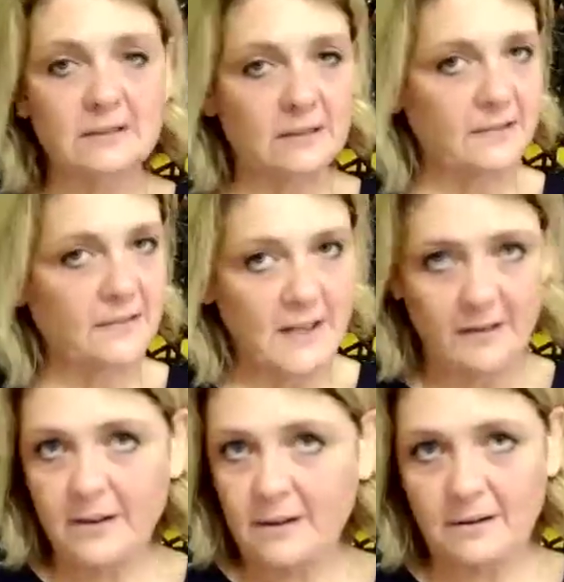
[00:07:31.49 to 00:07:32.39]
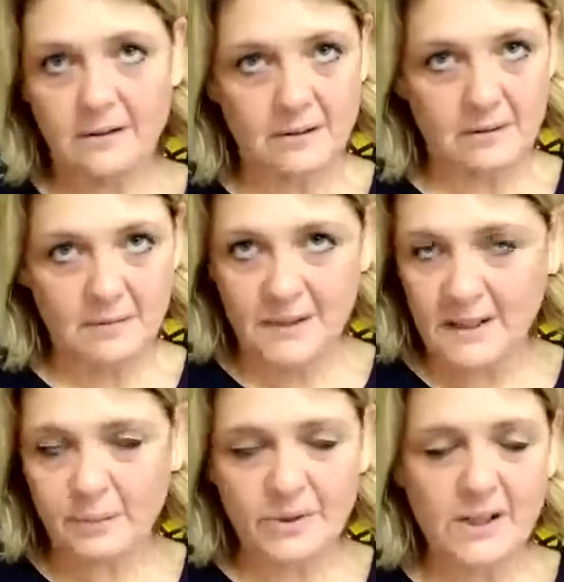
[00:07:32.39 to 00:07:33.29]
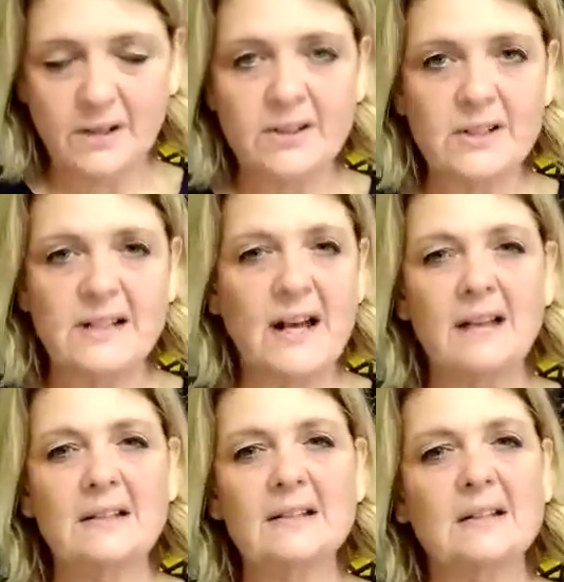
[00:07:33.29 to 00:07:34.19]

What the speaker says: have never been able to understand.